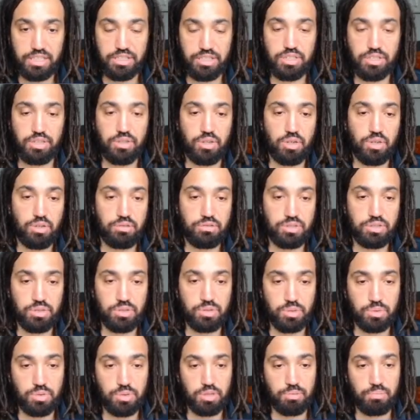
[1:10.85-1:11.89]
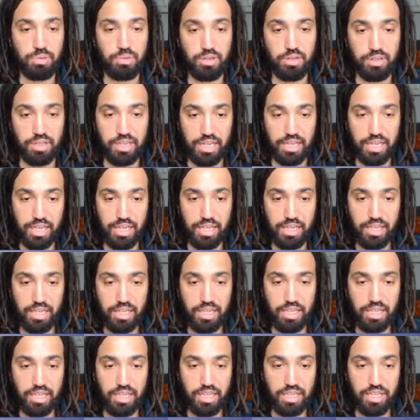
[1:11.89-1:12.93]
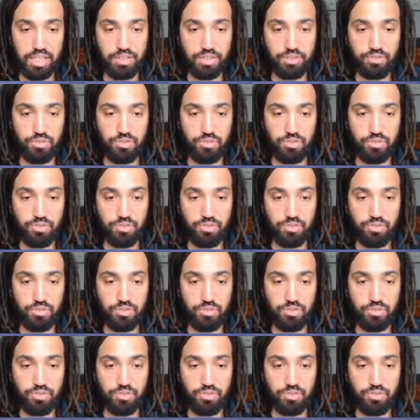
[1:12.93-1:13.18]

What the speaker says: So the horizontal component here is